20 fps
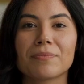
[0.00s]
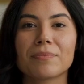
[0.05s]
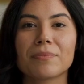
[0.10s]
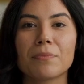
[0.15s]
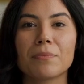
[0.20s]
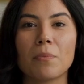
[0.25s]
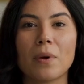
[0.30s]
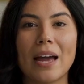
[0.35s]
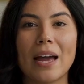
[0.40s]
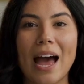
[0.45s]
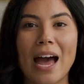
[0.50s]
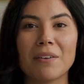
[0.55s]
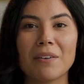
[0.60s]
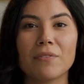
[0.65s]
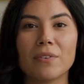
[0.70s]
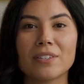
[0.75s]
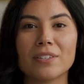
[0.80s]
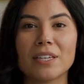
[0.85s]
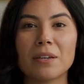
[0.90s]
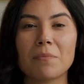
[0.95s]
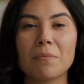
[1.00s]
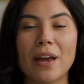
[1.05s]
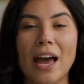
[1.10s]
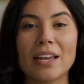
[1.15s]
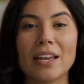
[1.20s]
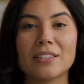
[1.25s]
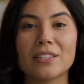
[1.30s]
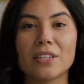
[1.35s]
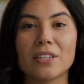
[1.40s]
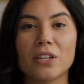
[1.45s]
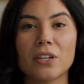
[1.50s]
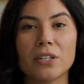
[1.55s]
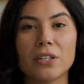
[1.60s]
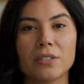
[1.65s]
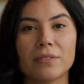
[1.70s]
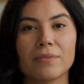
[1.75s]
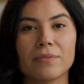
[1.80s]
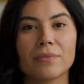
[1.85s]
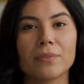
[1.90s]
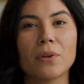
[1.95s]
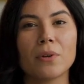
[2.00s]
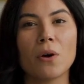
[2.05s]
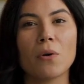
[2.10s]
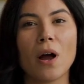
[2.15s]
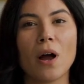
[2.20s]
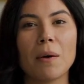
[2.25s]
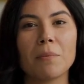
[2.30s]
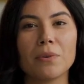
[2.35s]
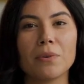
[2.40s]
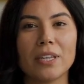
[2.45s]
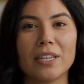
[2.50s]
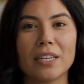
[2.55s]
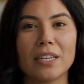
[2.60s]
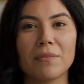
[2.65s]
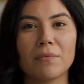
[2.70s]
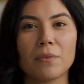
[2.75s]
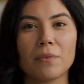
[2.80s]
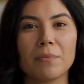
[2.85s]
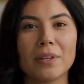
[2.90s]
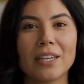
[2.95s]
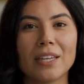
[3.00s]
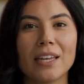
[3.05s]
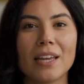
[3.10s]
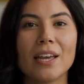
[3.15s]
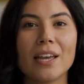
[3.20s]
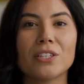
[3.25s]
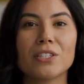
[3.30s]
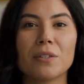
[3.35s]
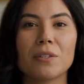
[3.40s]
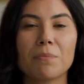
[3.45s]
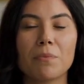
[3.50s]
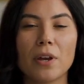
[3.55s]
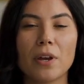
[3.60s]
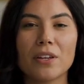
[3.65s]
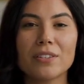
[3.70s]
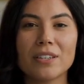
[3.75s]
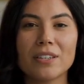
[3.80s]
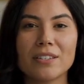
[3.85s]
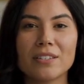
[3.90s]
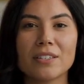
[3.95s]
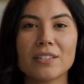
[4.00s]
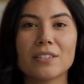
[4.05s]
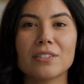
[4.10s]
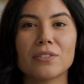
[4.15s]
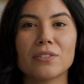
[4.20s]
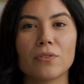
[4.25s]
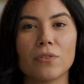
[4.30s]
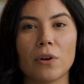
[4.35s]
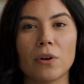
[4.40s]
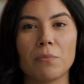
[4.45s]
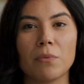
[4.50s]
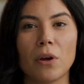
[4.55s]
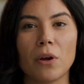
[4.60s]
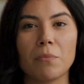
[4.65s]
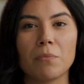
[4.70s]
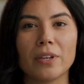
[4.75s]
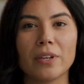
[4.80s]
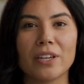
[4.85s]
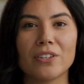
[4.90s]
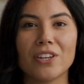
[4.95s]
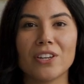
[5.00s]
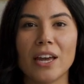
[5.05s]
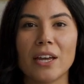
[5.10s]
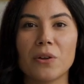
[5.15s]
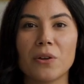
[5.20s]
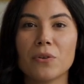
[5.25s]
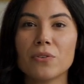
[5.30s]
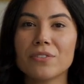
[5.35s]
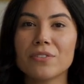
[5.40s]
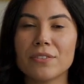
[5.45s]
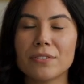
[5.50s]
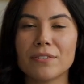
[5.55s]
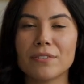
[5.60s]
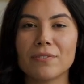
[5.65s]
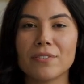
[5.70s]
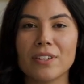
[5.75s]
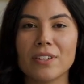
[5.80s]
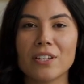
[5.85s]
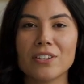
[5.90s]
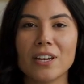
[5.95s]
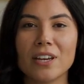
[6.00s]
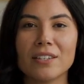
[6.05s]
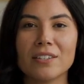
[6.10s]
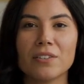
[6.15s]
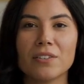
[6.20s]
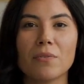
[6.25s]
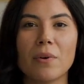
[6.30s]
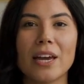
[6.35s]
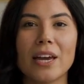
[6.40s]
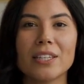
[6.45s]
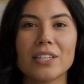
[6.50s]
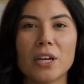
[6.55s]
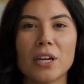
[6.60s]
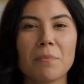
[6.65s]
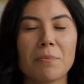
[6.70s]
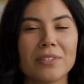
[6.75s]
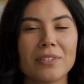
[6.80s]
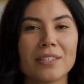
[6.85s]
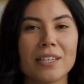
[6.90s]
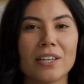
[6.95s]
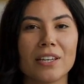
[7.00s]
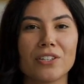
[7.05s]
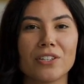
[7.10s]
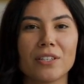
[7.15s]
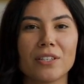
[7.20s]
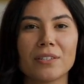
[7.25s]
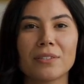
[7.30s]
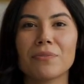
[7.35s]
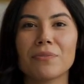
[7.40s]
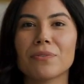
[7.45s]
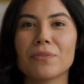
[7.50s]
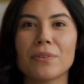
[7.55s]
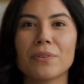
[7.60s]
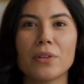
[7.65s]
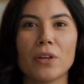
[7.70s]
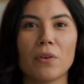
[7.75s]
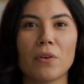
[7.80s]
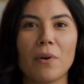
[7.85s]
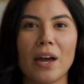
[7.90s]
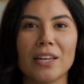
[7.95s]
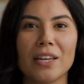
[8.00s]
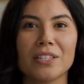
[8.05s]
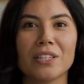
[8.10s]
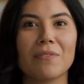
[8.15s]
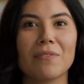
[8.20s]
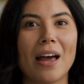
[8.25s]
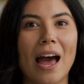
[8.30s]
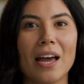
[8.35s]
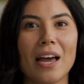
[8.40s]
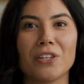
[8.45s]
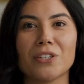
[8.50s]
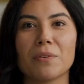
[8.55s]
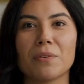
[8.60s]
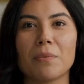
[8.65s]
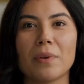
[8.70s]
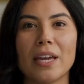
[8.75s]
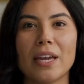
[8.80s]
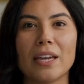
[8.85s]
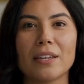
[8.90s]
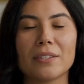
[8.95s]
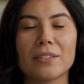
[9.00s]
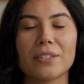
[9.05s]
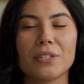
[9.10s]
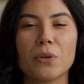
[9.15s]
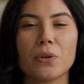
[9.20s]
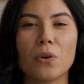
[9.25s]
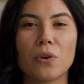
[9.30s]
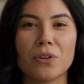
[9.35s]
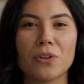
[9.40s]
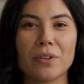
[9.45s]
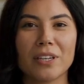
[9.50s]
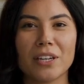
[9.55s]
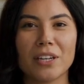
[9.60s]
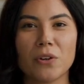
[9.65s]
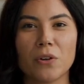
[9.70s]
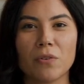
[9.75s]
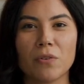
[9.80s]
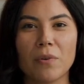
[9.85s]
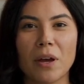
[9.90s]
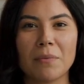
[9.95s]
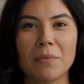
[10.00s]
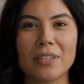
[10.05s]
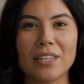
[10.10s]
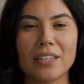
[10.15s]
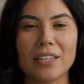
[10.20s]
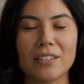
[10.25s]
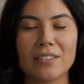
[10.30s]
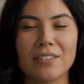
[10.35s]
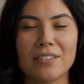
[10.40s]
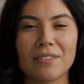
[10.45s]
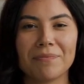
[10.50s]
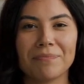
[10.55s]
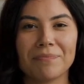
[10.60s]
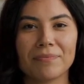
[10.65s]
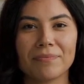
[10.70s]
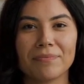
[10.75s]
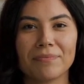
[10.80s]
When adverse impacts occur, cooperate in remediation processes through appropriate channels, such as direct compensation, corrective action plans, or legal remedies.